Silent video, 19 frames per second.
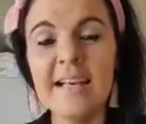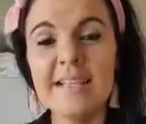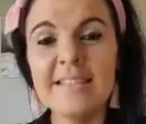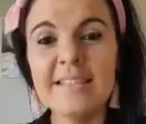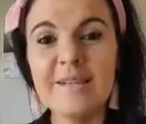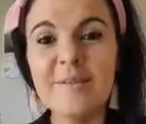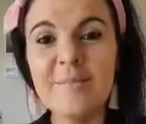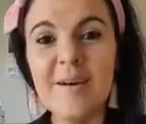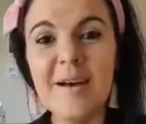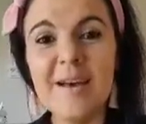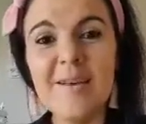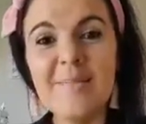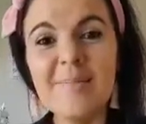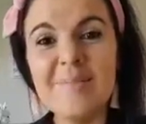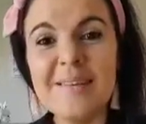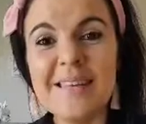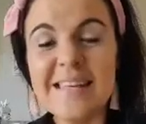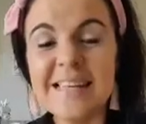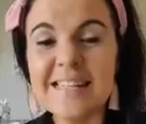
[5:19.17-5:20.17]
So my
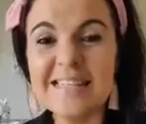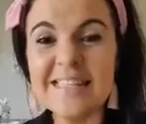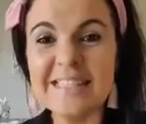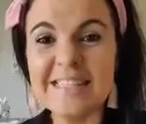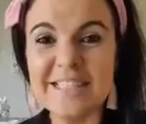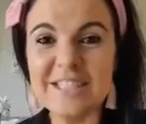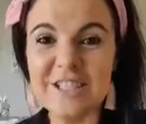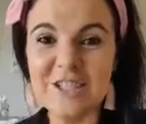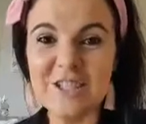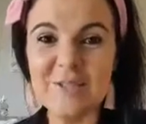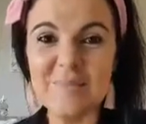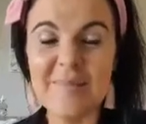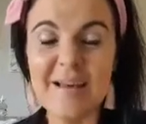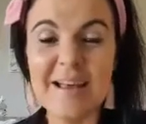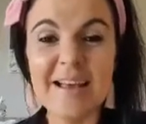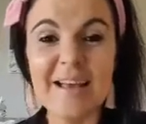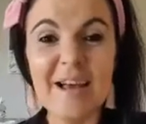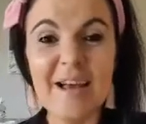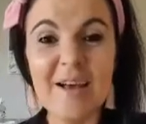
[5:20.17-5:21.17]
PE teacher
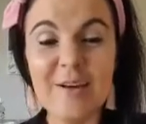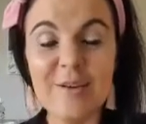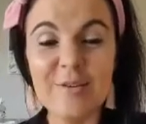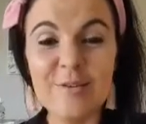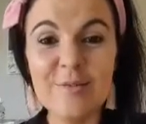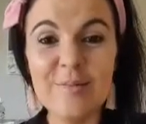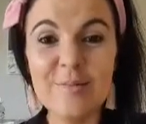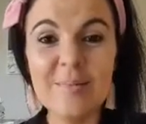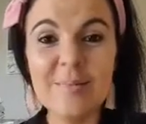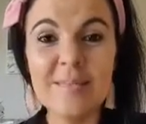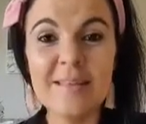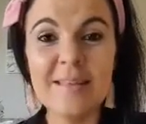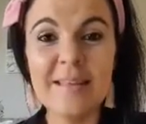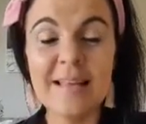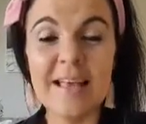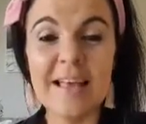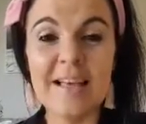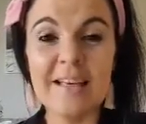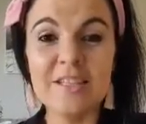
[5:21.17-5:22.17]
back home
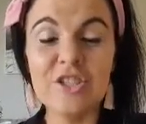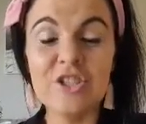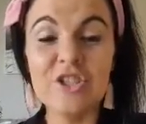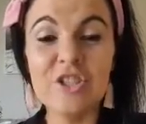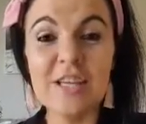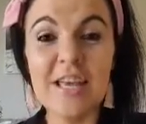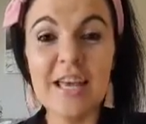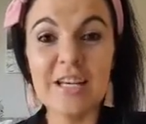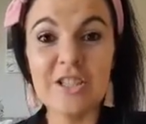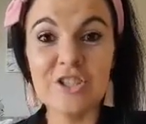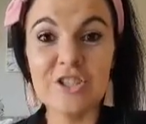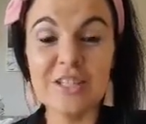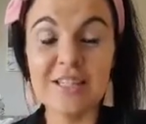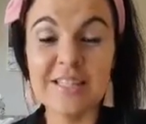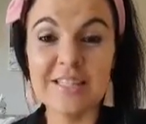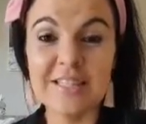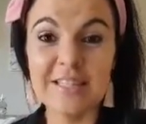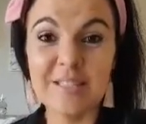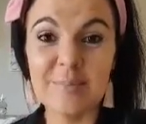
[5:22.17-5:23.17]
She
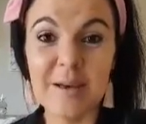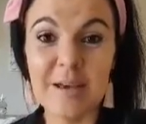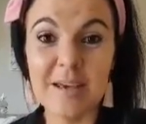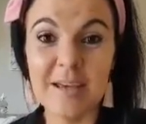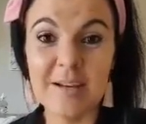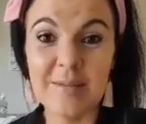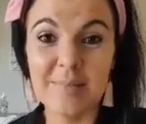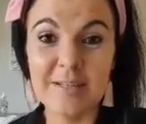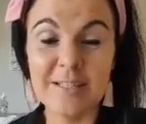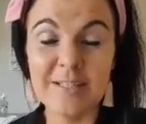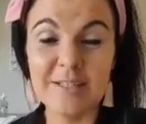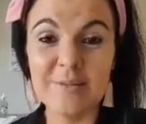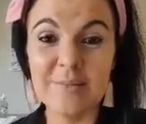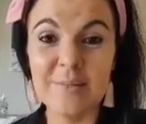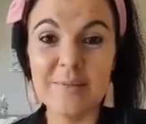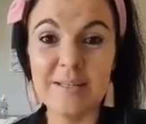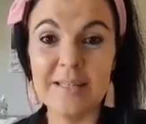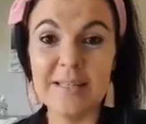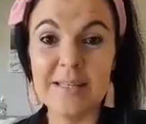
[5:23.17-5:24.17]
actually inspired me to
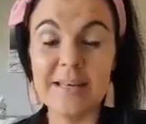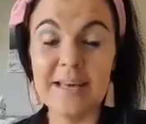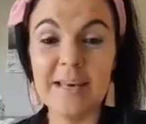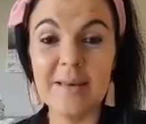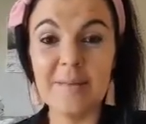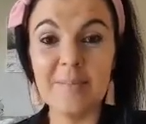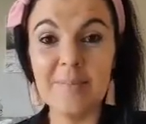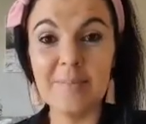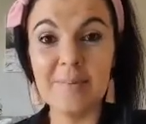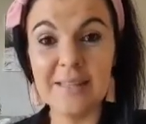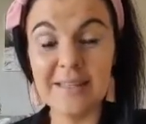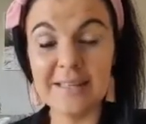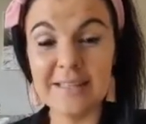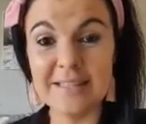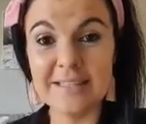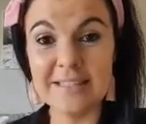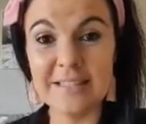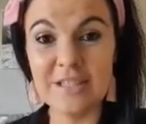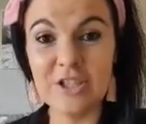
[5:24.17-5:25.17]
be a PE
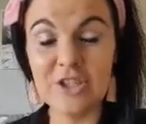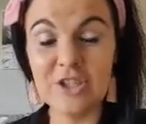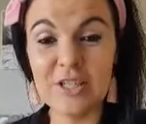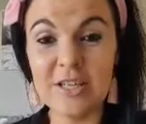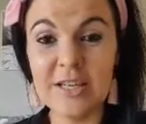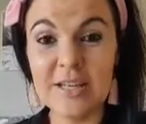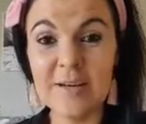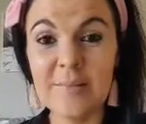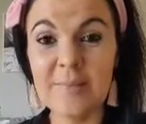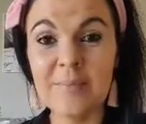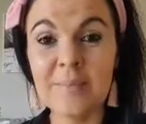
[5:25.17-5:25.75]
teacher.